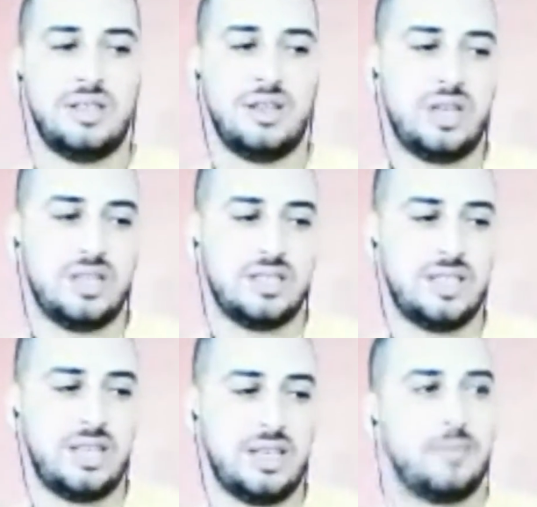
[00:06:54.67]
say,
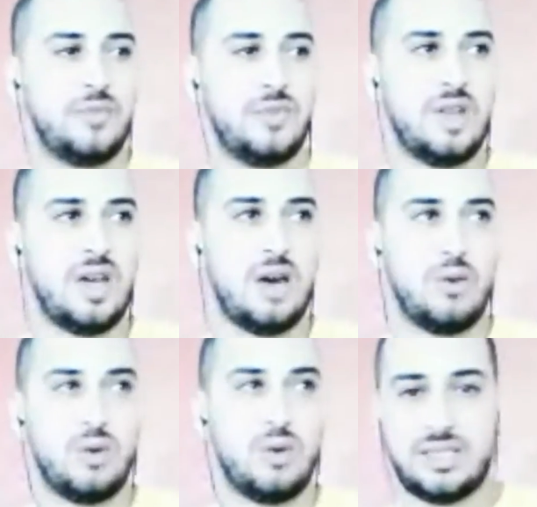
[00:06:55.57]
I will
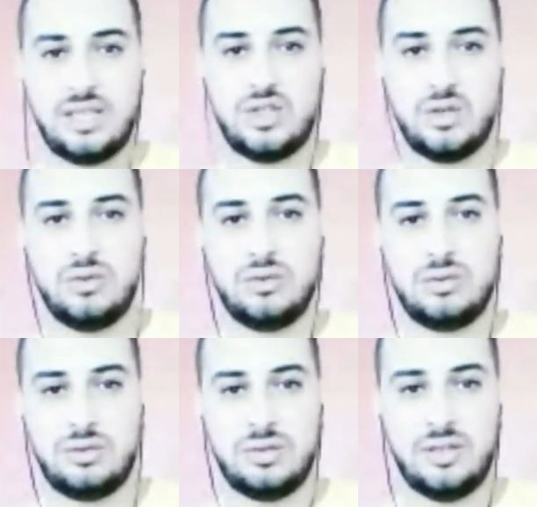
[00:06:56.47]
send you
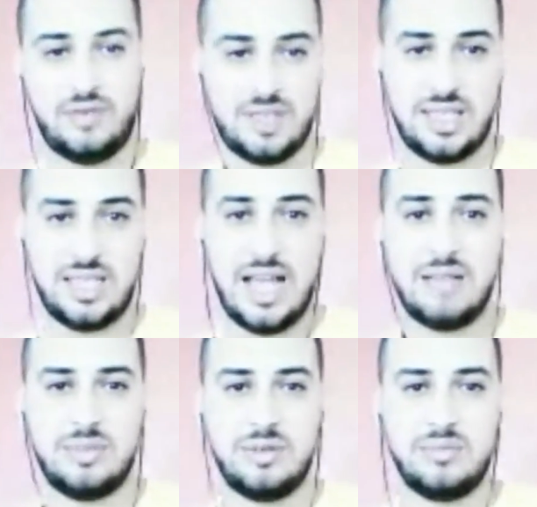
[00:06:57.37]
the physical
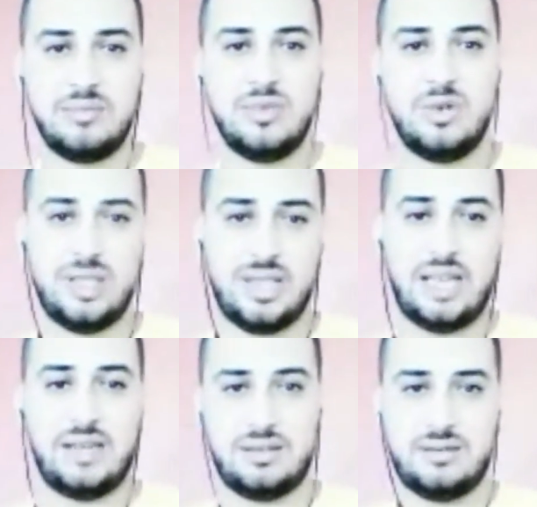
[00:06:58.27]
album with like
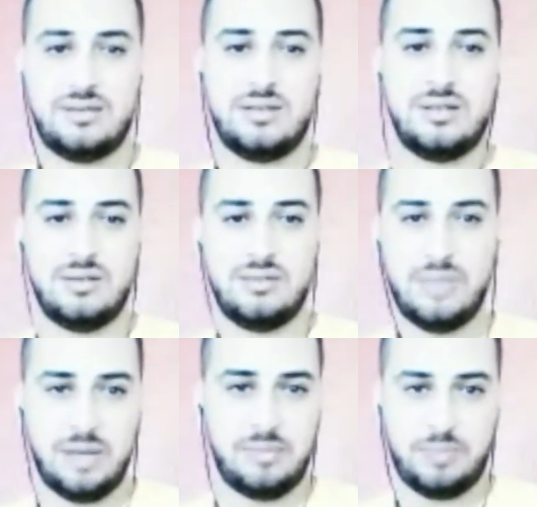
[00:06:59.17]
my
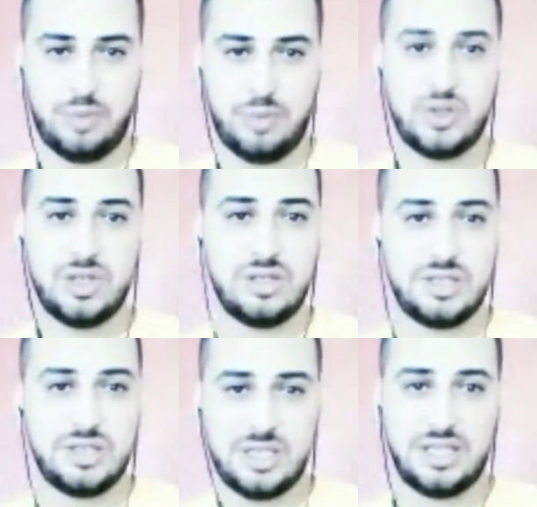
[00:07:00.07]
personal
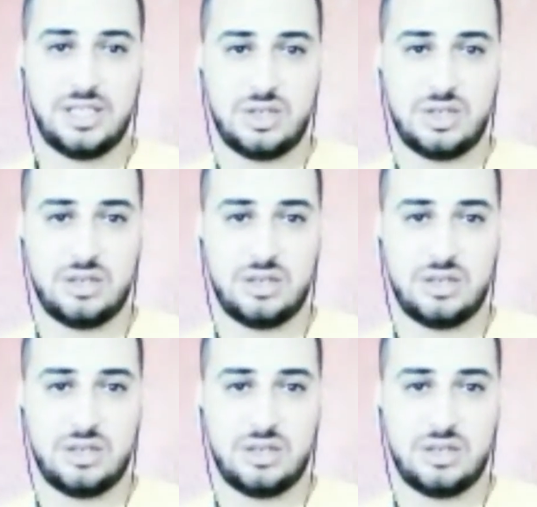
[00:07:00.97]
signature,